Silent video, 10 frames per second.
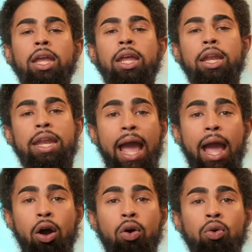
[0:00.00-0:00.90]

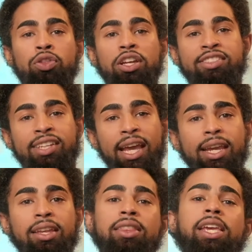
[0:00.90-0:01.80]
Now, the
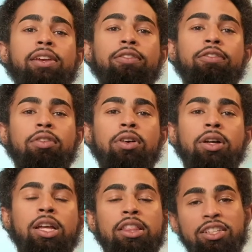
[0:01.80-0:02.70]
second thief.
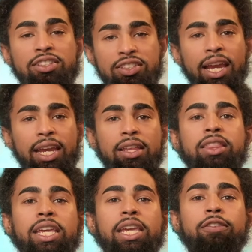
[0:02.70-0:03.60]
The second
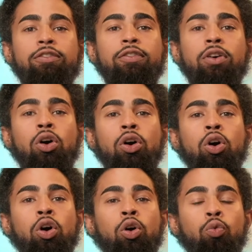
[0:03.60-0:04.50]
thief
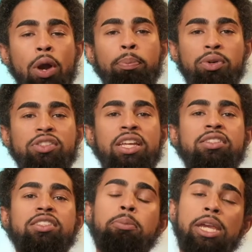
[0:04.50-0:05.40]
represents
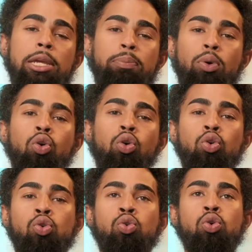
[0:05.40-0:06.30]
the people
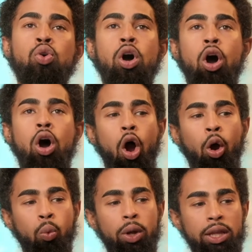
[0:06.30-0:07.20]
who are
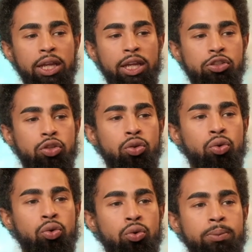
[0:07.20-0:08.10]
willing
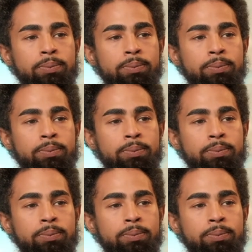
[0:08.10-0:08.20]
to